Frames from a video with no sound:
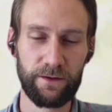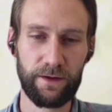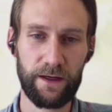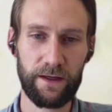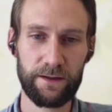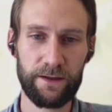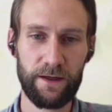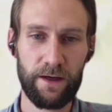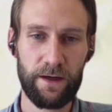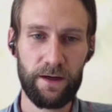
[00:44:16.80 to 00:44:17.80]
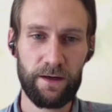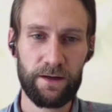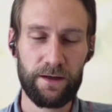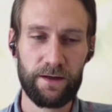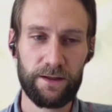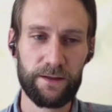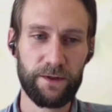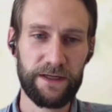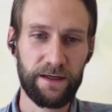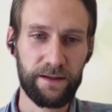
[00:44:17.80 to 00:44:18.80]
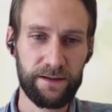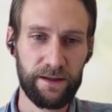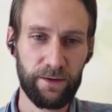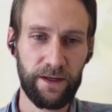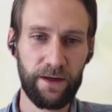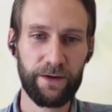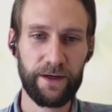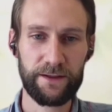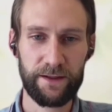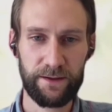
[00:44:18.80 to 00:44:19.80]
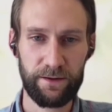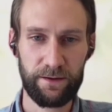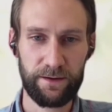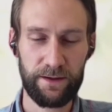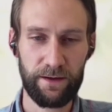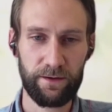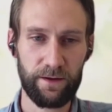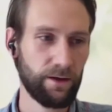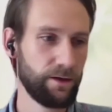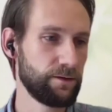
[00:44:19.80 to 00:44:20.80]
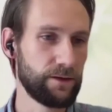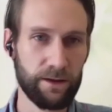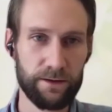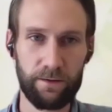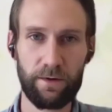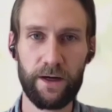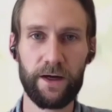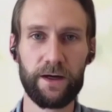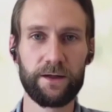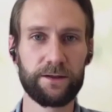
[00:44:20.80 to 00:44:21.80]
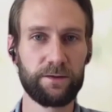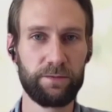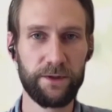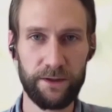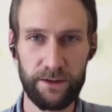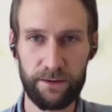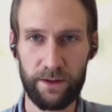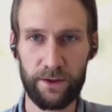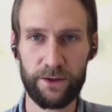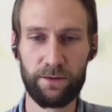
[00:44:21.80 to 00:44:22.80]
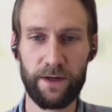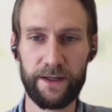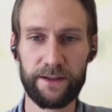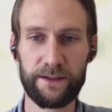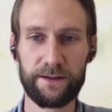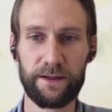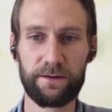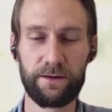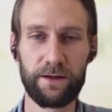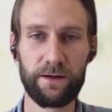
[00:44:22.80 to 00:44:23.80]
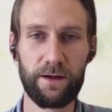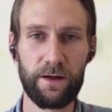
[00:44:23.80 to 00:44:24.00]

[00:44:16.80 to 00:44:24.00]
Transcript: And simultaneously, we know there's uncertainty out there, data-wise, business strategy-wise, etc.